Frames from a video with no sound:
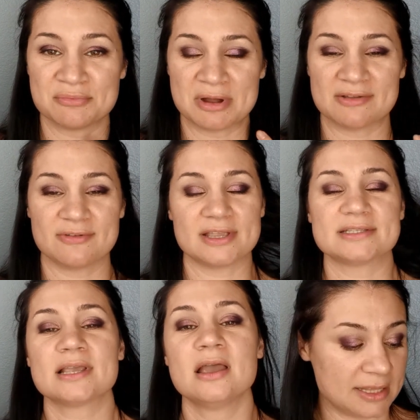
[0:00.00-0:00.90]
from my
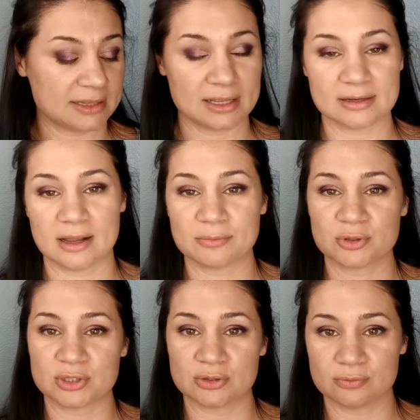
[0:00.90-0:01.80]
face, and then I'm
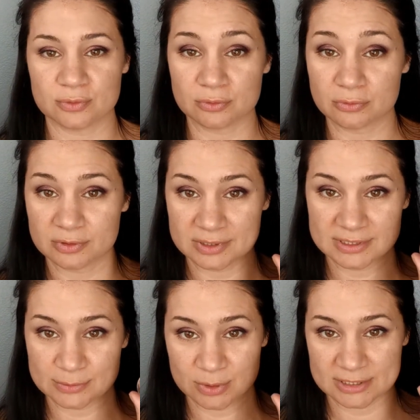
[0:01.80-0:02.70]
gonna review
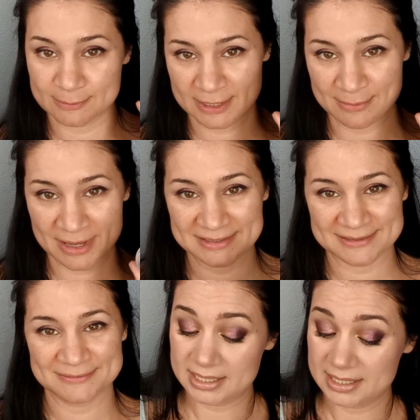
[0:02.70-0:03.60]
this week's
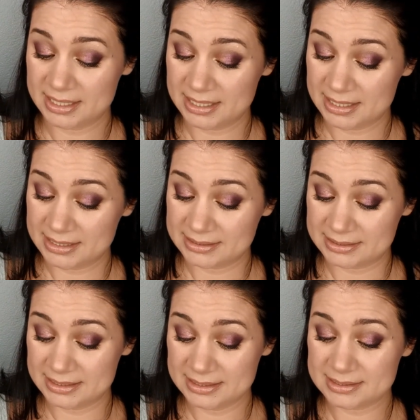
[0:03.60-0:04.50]
pigment.
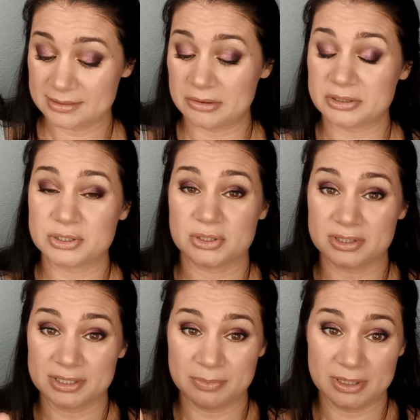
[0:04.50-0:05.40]
These are
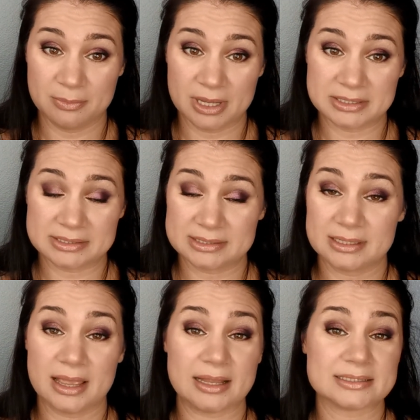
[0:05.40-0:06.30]
chunky
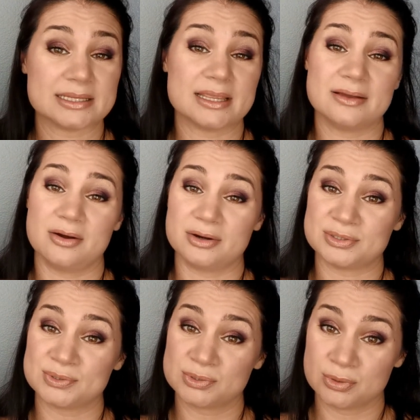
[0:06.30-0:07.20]
pigments and they are
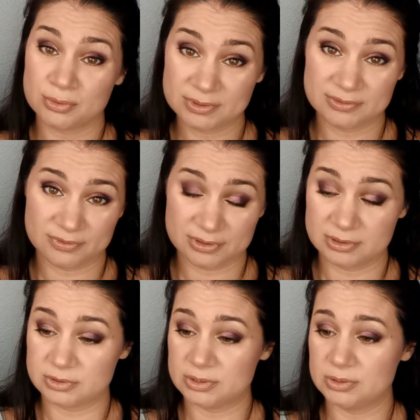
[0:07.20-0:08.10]
so
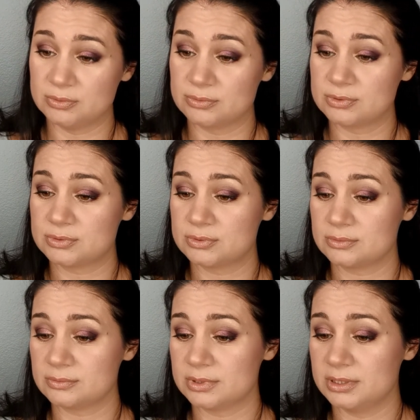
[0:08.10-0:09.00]
difficult to use.
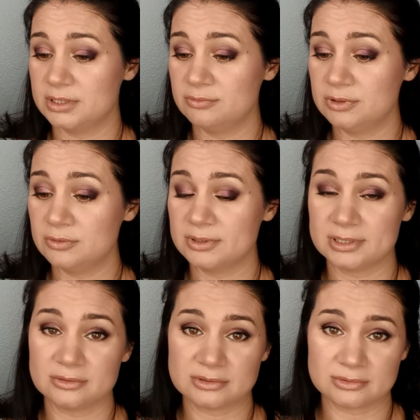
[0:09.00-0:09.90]
Even though
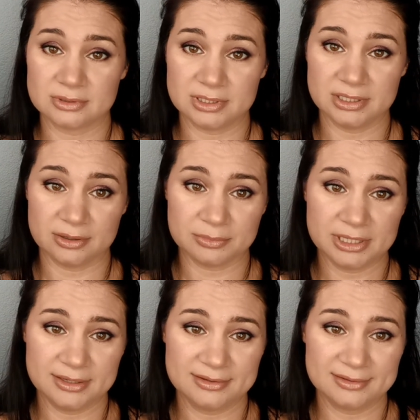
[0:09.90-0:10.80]
it looks really
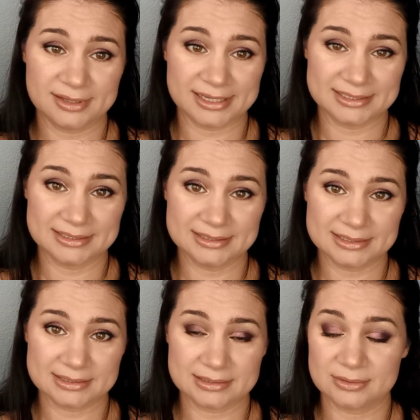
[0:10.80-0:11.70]
yummy like
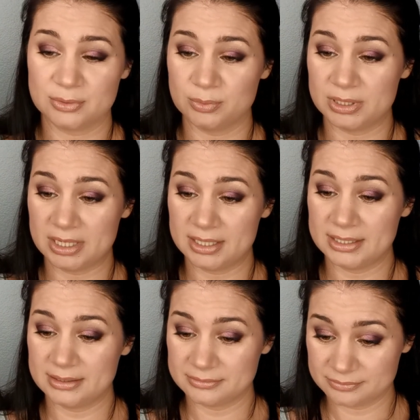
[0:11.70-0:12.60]
this, when
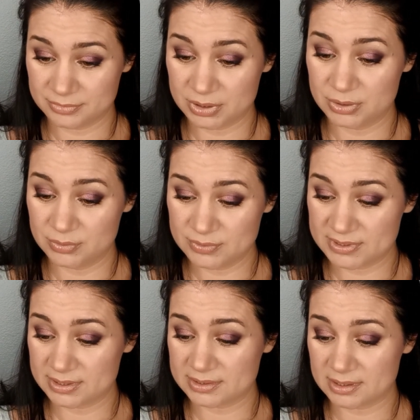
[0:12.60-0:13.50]
I
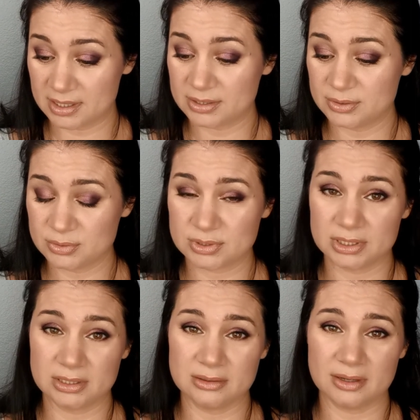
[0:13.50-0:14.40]
use it, I
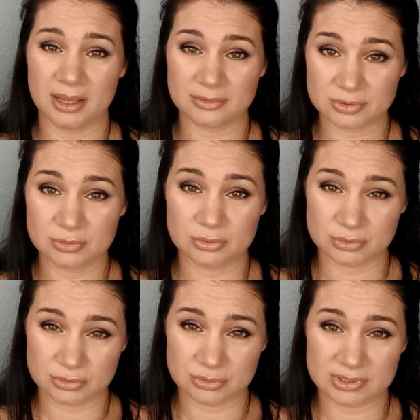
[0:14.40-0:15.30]
usually have to go
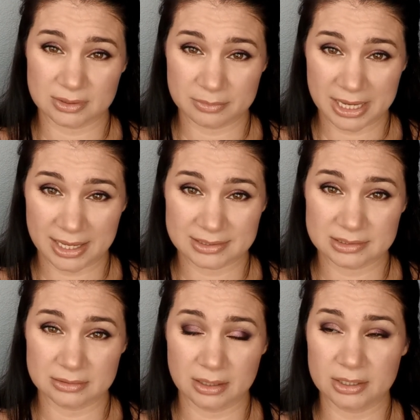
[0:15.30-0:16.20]
through some
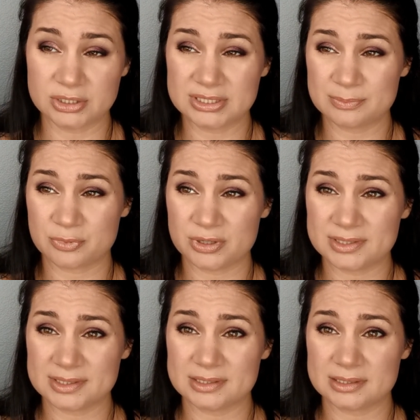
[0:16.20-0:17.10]
hassle. I just
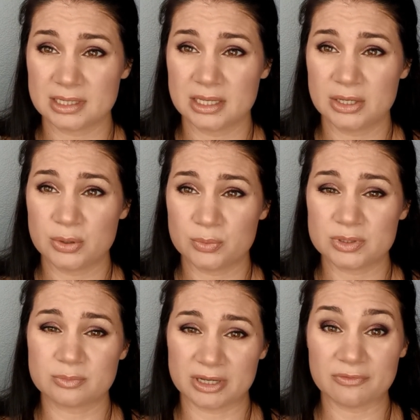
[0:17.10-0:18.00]
press it
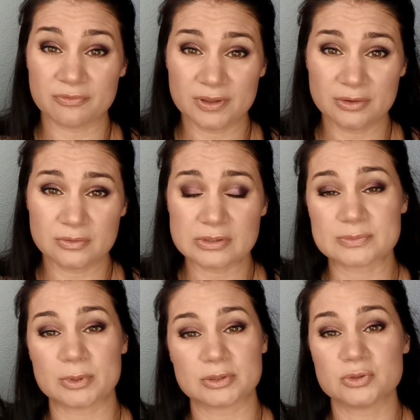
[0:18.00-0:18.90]
with my
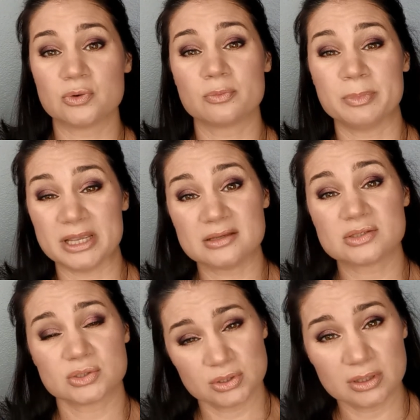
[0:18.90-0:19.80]
fingers but your
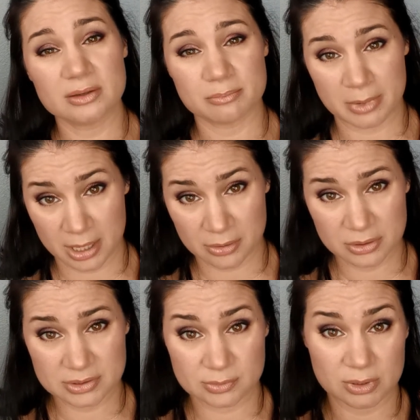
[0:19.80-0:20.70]
base really
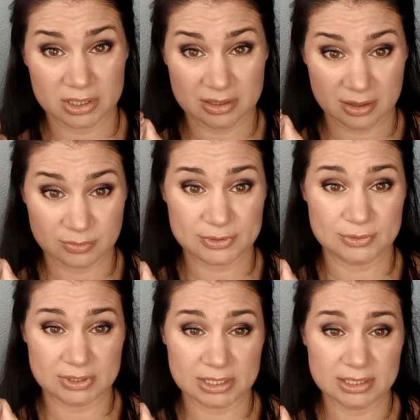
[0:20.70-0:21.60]
matters when it comes
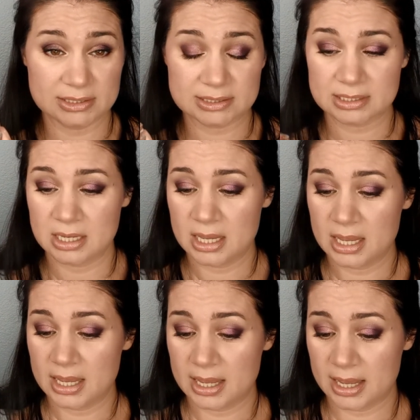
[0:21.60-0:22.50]
to these
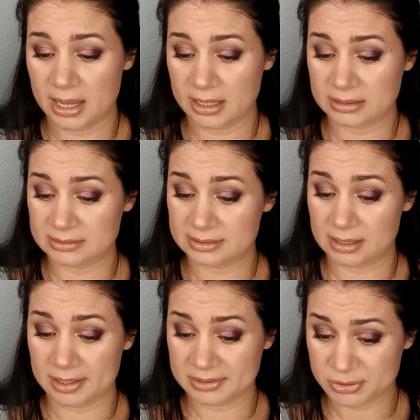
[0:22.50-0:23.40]
and
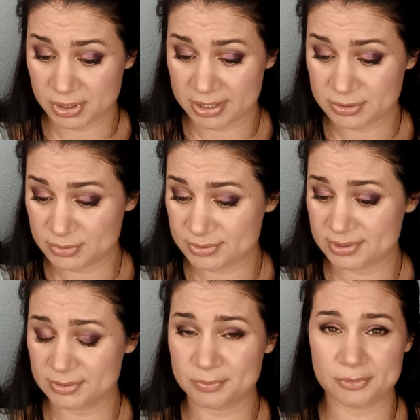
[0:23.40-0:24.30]
I tried
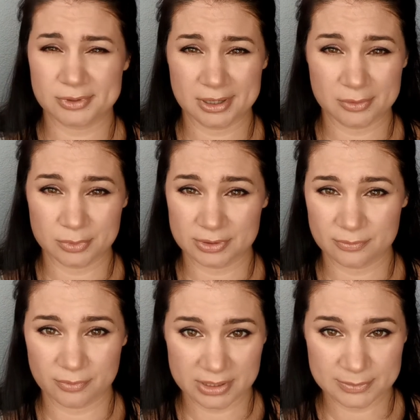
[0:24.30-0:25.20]
using the product with
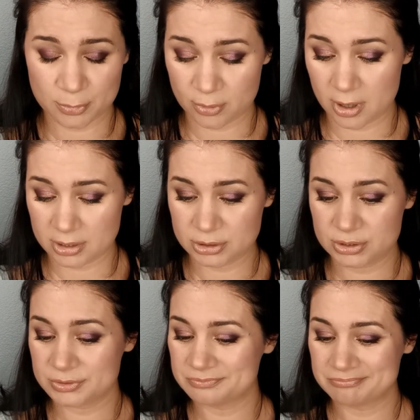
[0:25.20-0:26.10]
wet
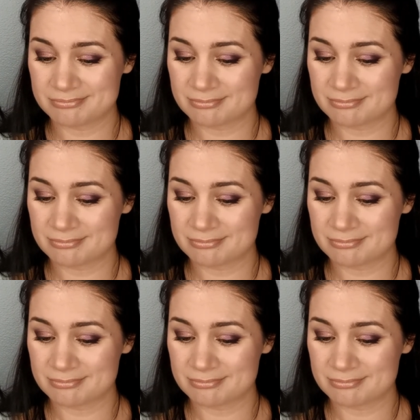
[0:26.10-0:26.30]
brush